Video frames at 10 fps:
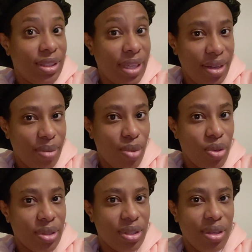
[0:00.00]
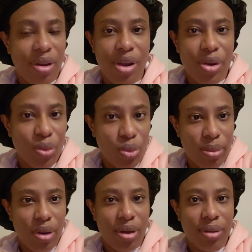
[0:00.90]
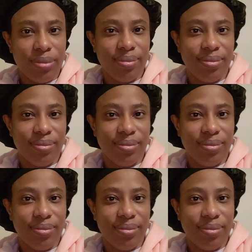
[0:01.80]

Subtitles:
Is that a bus or Uber?